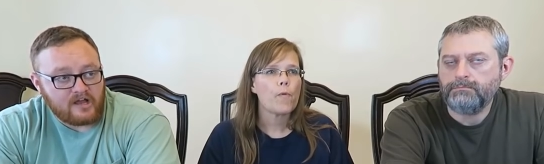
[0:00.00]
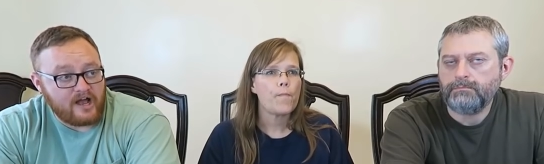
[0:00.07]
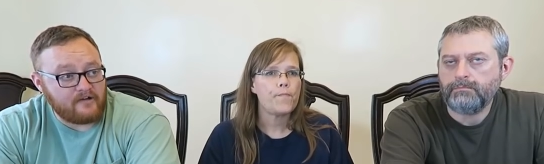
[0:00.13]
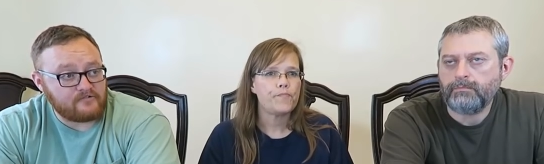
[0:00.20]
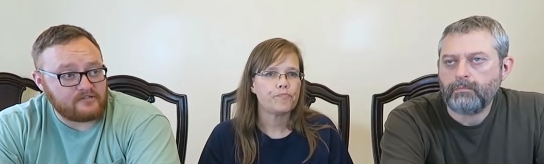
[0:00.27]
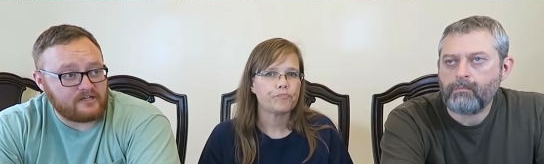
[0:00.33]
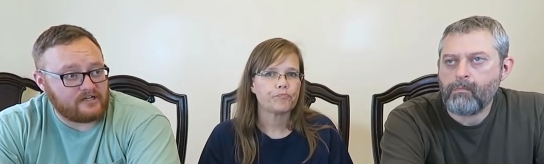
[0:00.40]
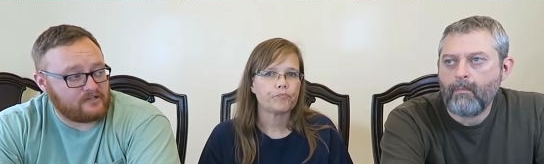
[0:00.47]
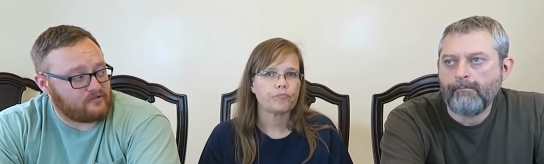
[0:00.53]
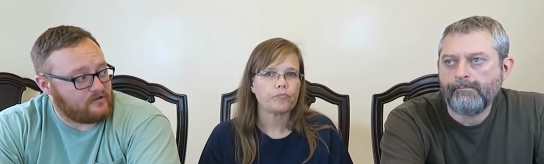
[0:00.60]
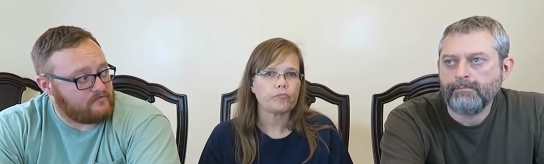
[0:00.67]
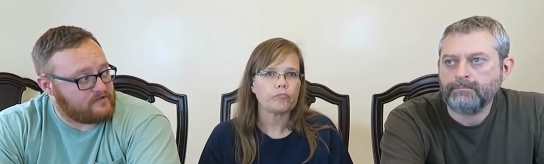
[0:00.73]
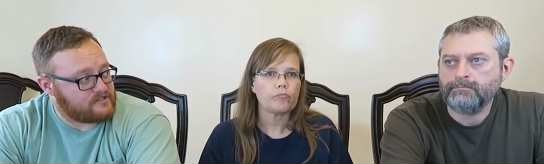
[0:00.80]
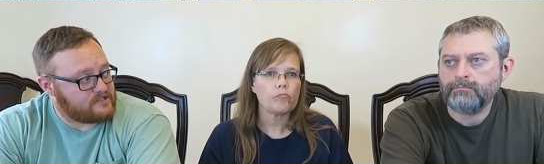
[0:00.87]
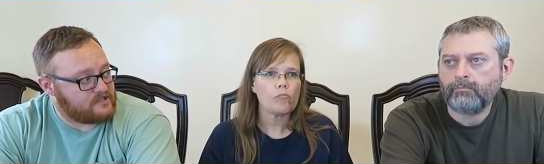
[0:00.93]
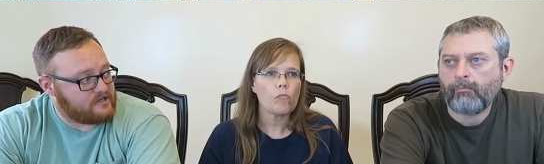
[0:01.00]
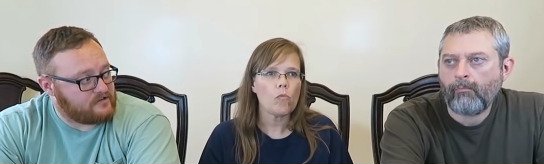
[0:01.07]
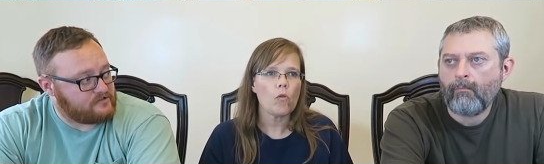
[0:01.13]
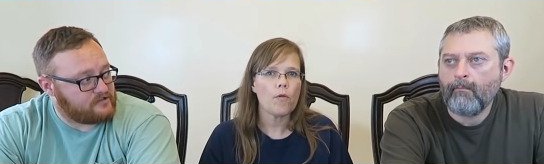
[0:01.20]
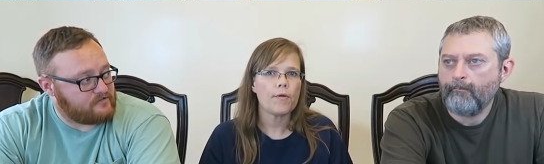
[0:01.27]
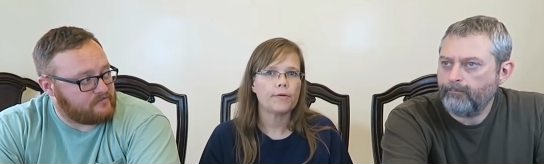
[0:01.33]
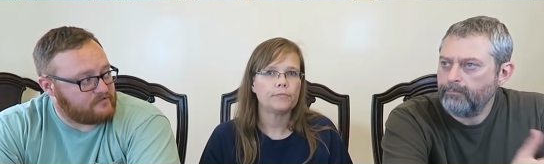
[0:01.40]
Speaker 1: I was thinking Three
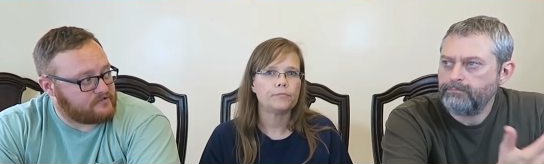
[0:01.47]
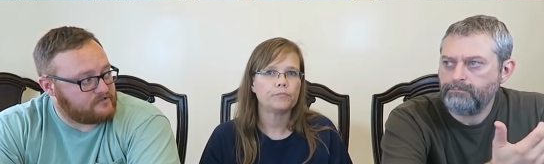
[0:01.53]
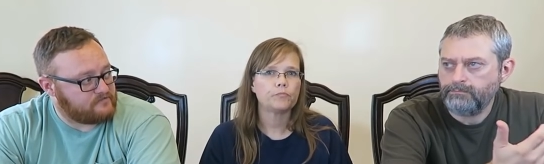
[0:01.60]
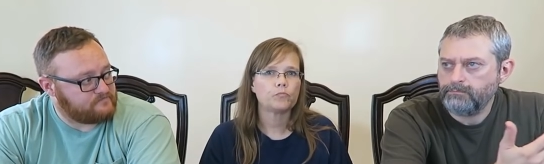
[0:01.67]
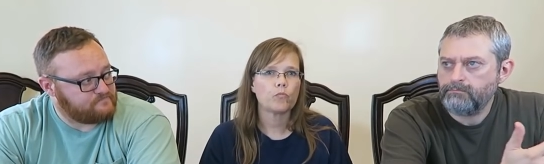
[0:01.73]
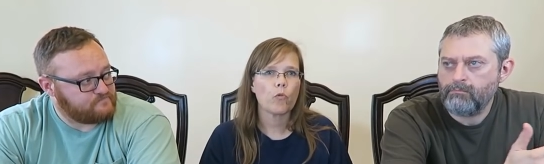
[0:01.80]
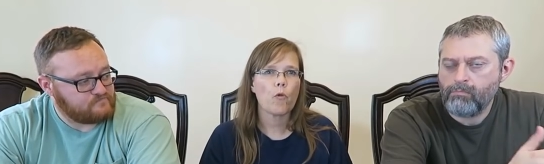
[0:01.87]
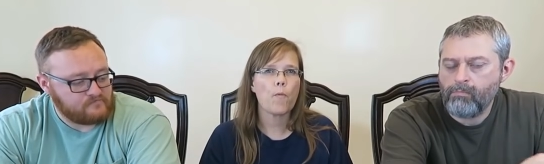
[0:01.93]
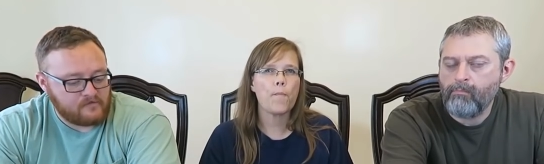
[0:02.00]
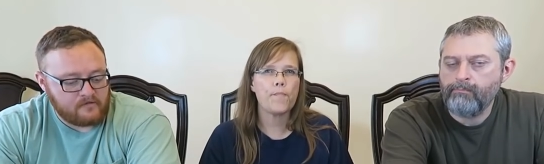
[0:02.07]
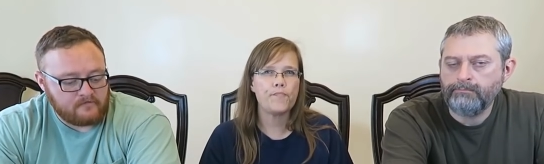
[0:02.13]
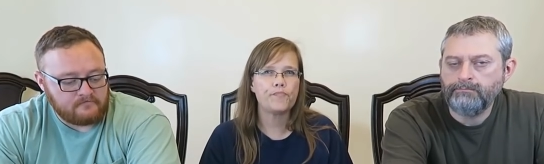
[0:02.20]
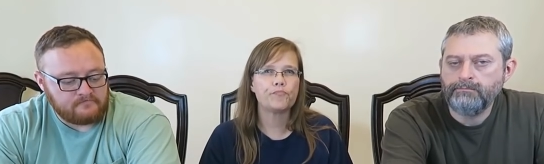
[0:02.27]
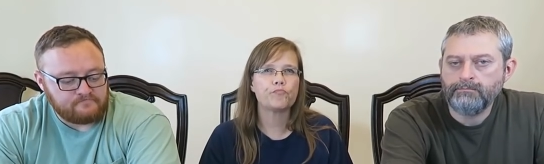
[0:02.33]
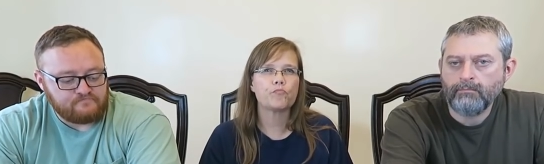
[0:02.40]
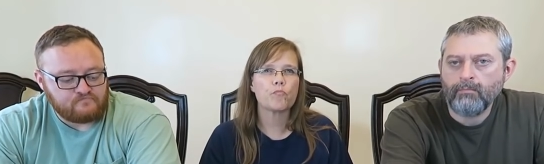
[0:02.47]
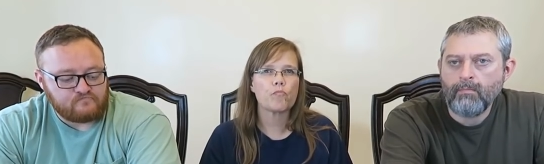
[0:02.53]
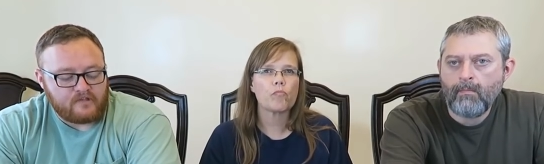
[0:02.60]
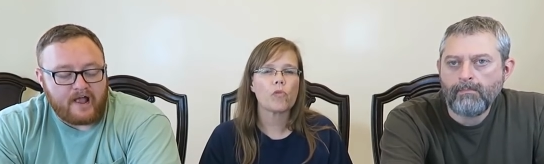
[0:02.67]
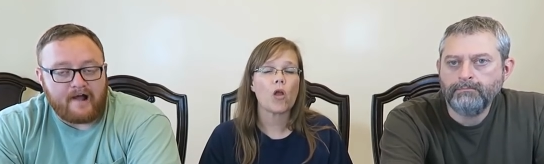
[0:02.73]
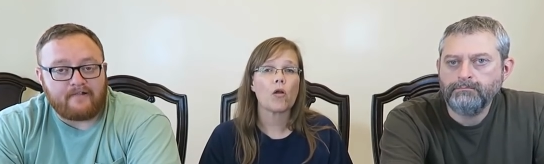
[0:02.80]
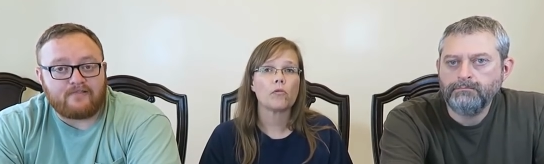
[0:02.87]
Musketeers almost. Mm-hmm. Mm -hmm.
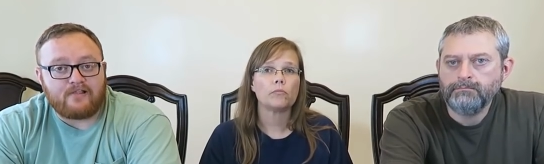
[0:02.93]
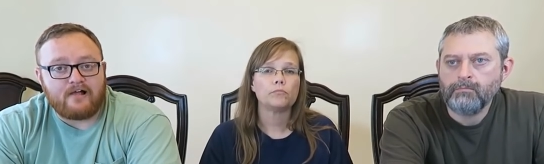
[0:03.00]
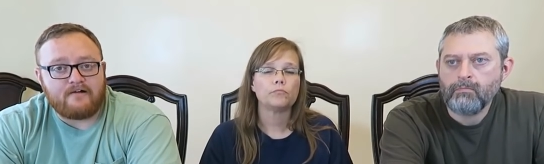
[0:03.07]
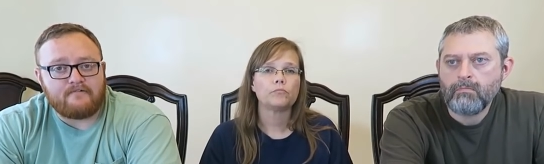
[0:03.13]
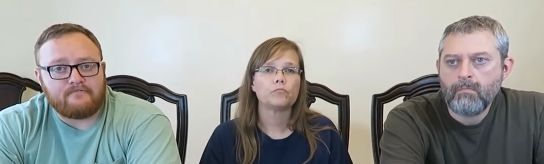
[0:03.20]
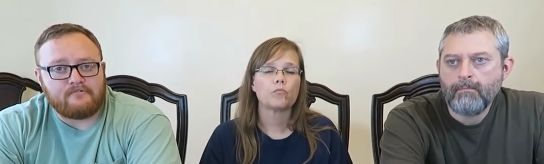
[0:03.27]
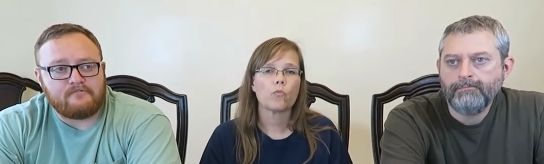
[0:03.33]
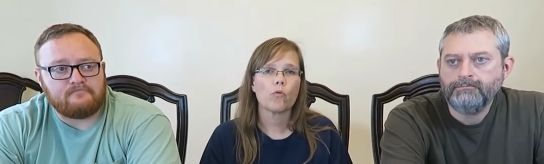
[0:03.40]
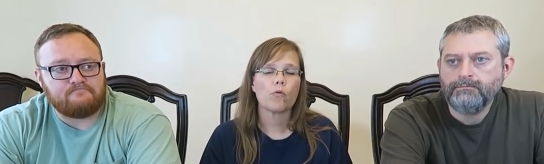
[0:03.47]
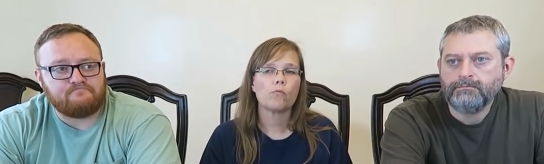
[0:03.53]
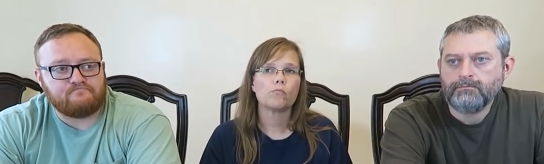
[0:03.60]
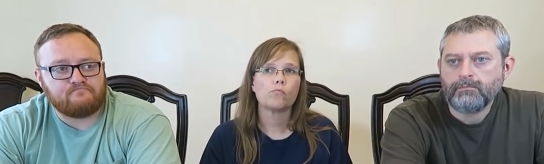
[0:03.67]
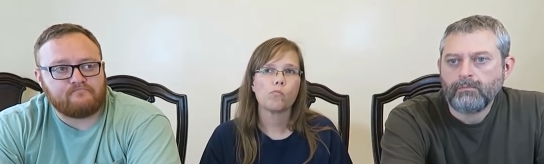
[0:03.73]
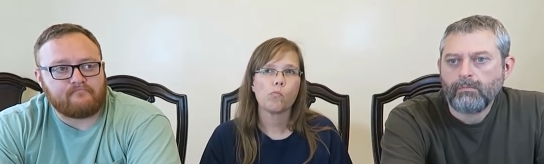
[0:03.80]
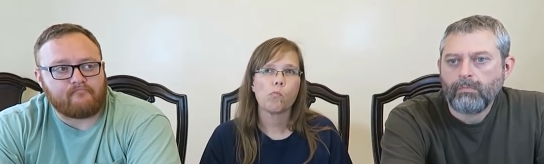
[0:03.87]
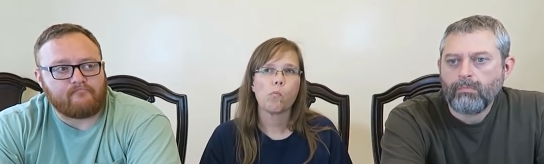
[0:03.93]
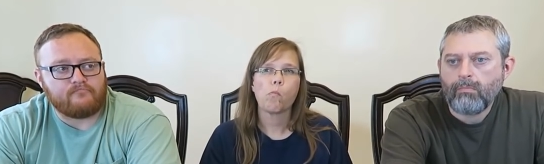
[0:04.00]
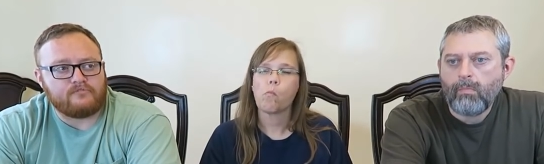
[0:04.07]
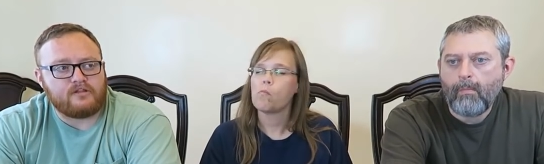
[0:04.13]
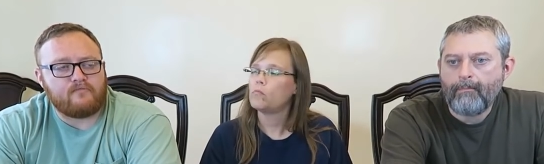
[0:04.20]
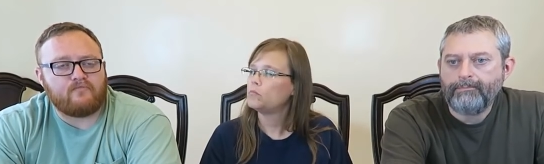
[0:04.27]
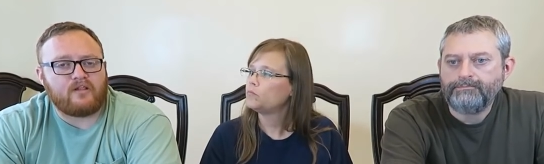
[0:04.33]
I love
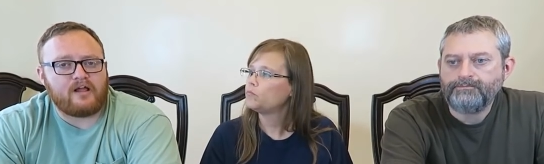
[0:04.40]
the